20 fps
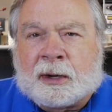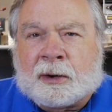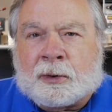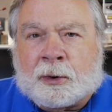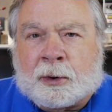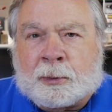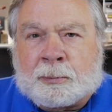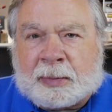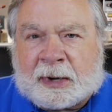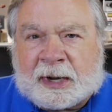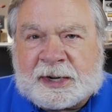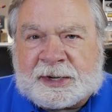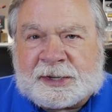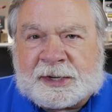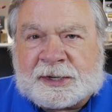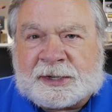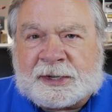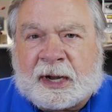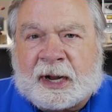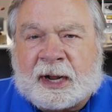or
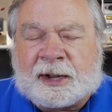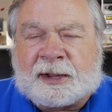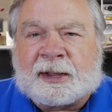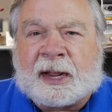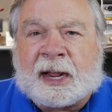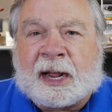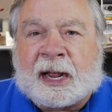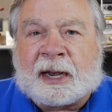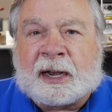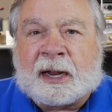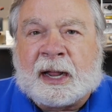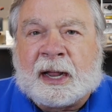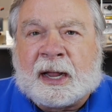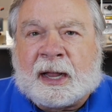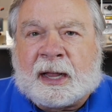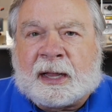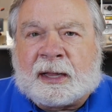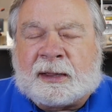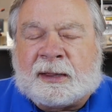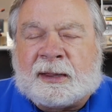places like that,
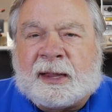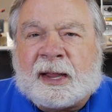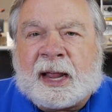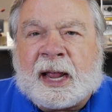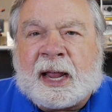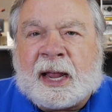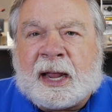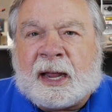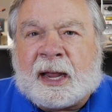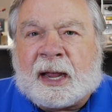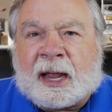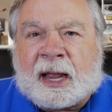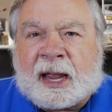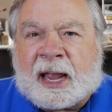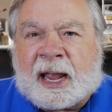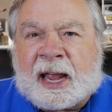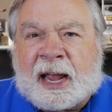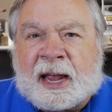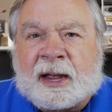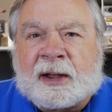they
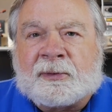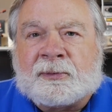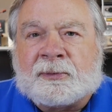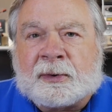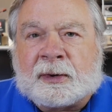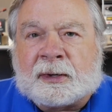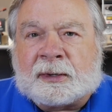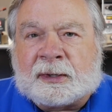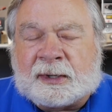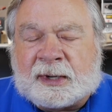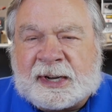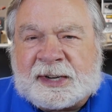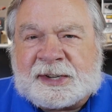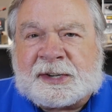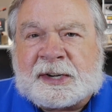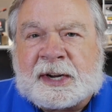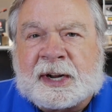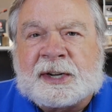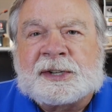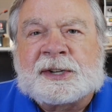have
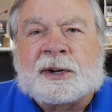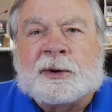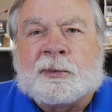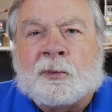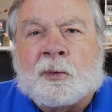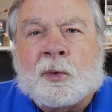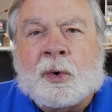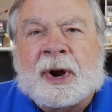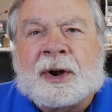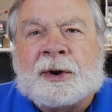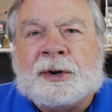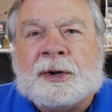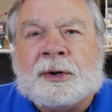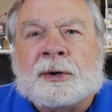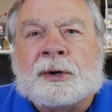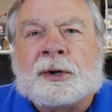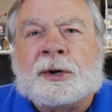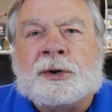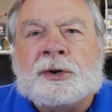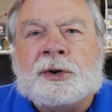listings of where
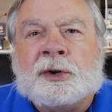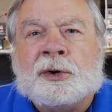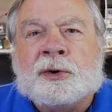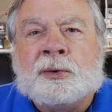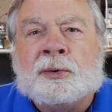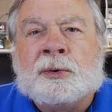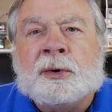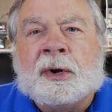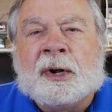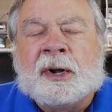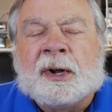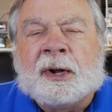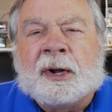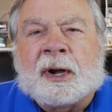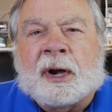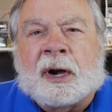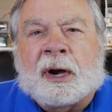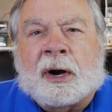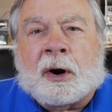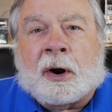you can do
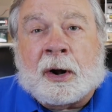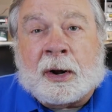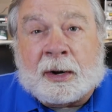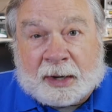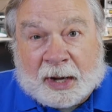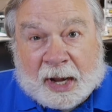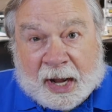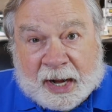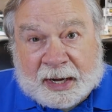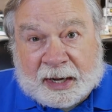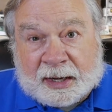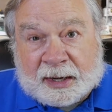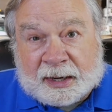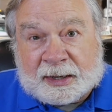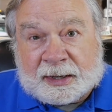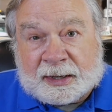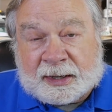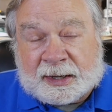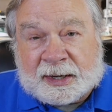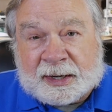uh, online
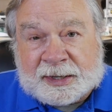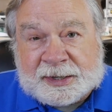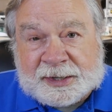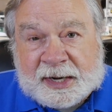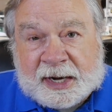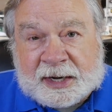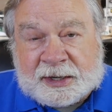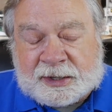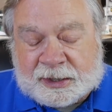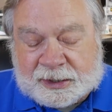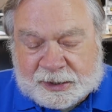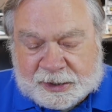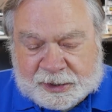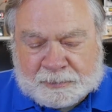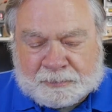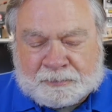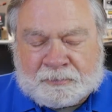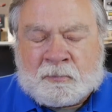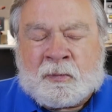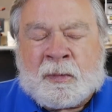uh,
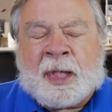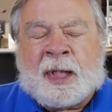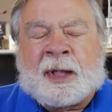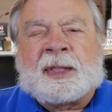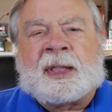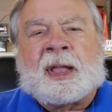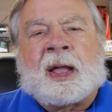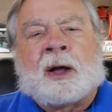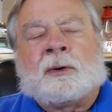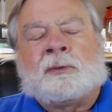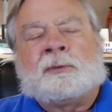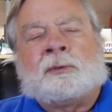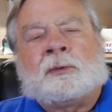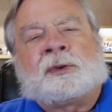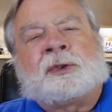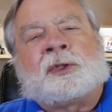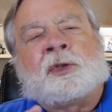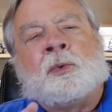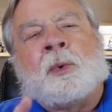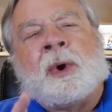sessions. Now,
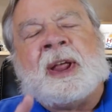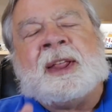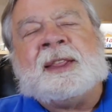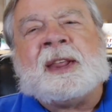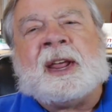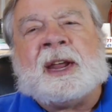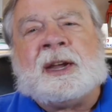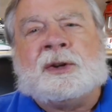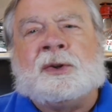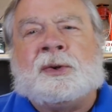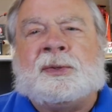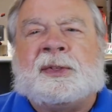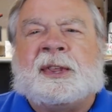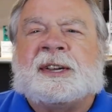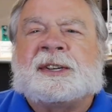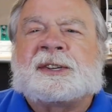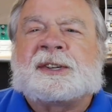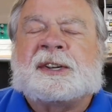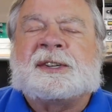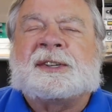the way they do
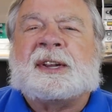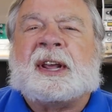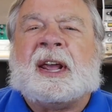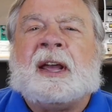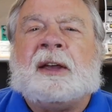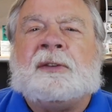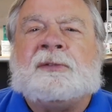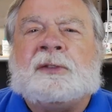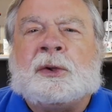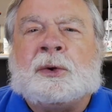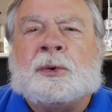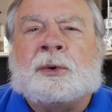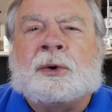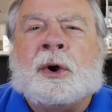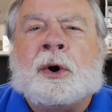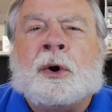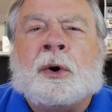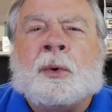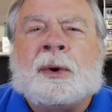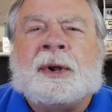this is have you
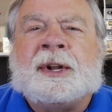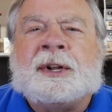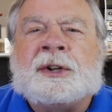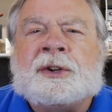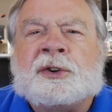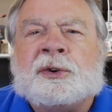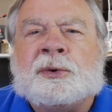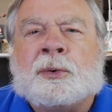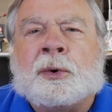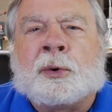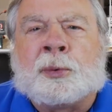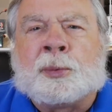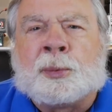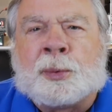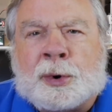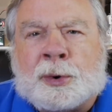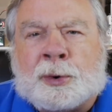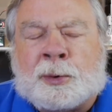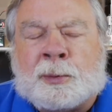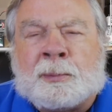go into a
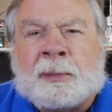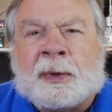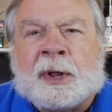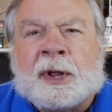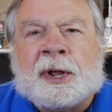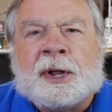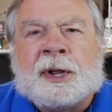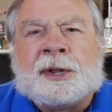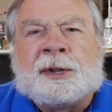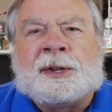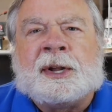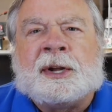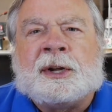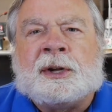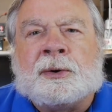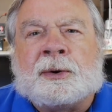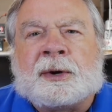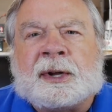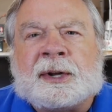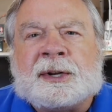room that
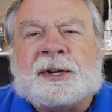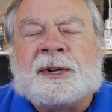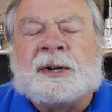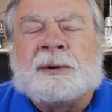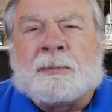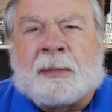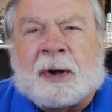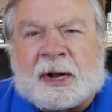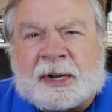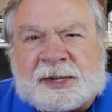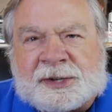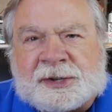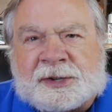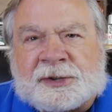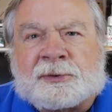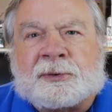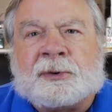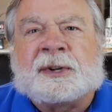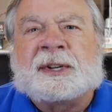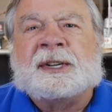you can
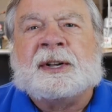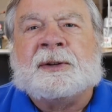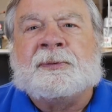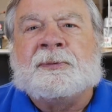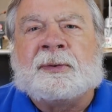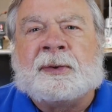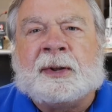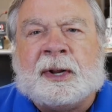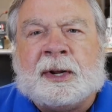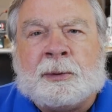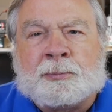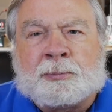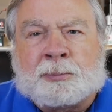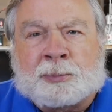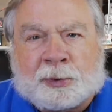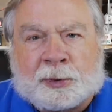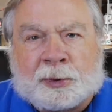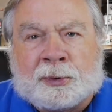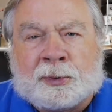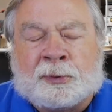demonstratively
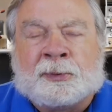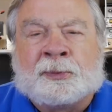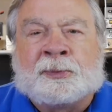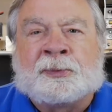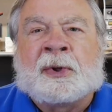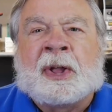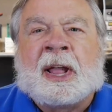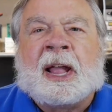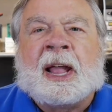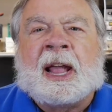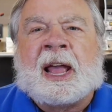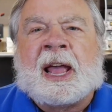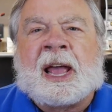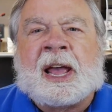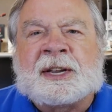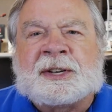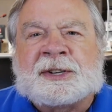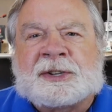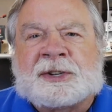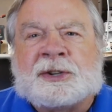prove
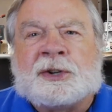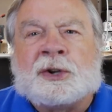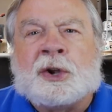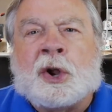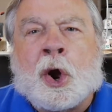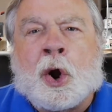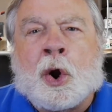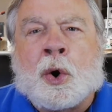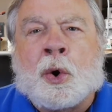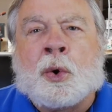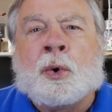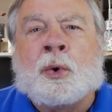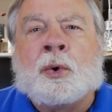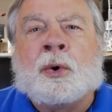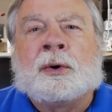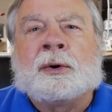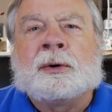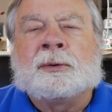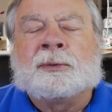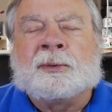has
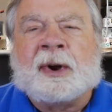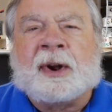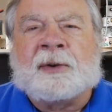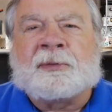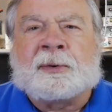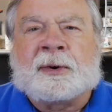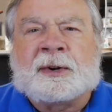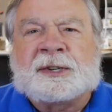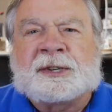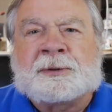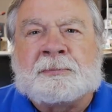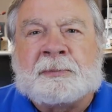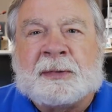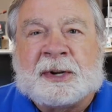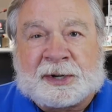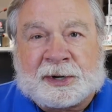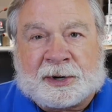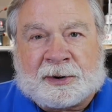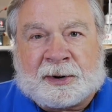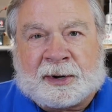no reference
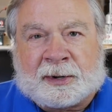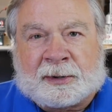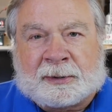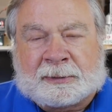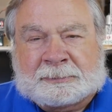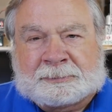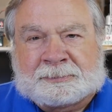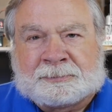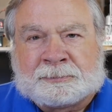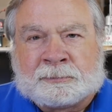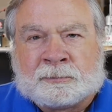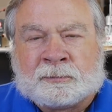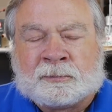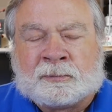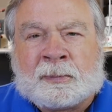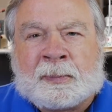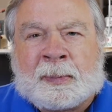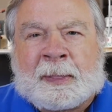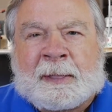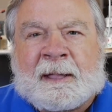material.
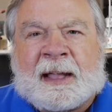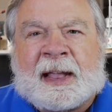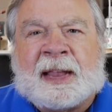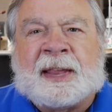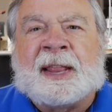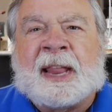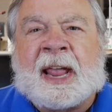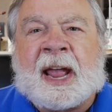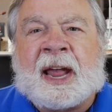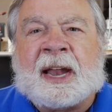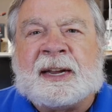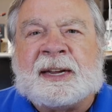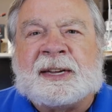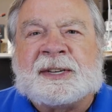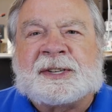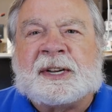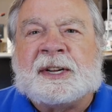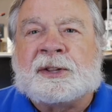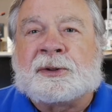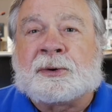And that
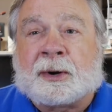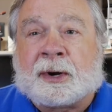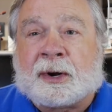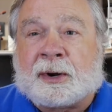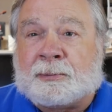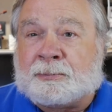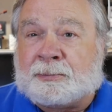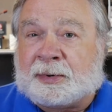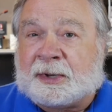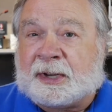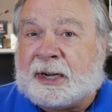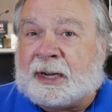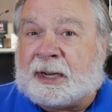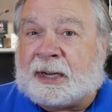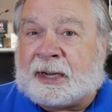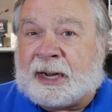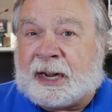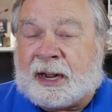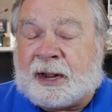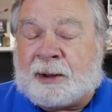is either a
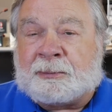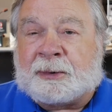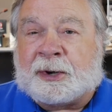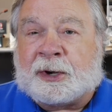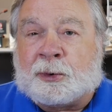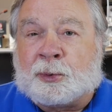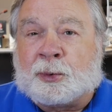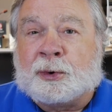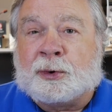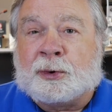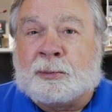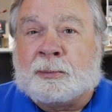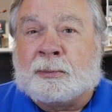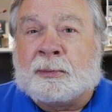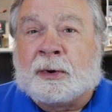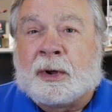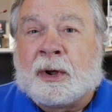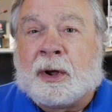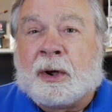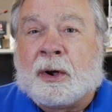completely empty
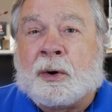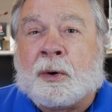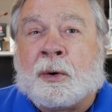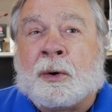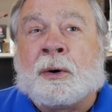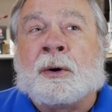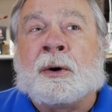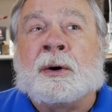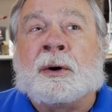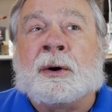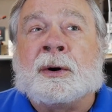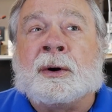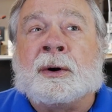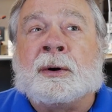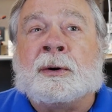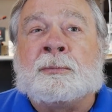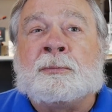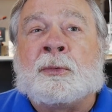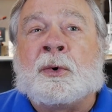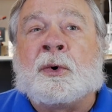room
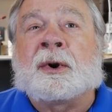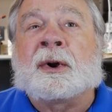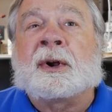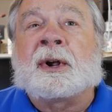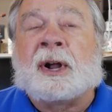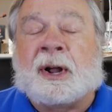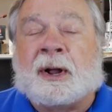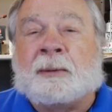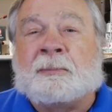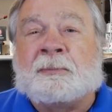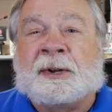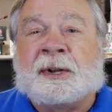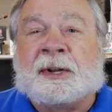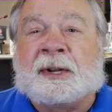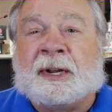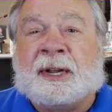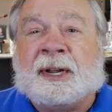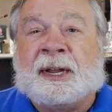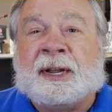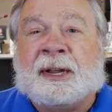or more
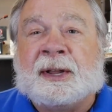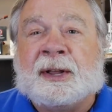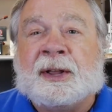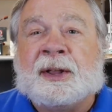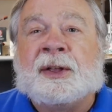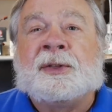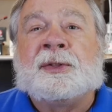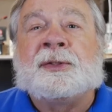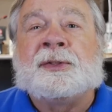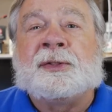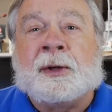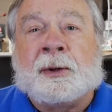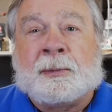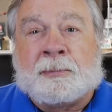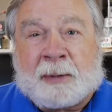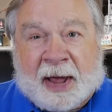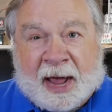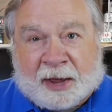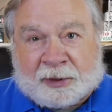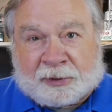commonly, the
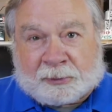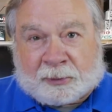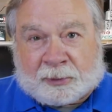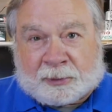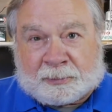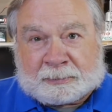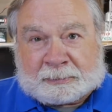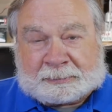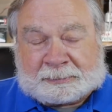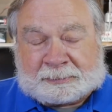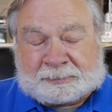bathroom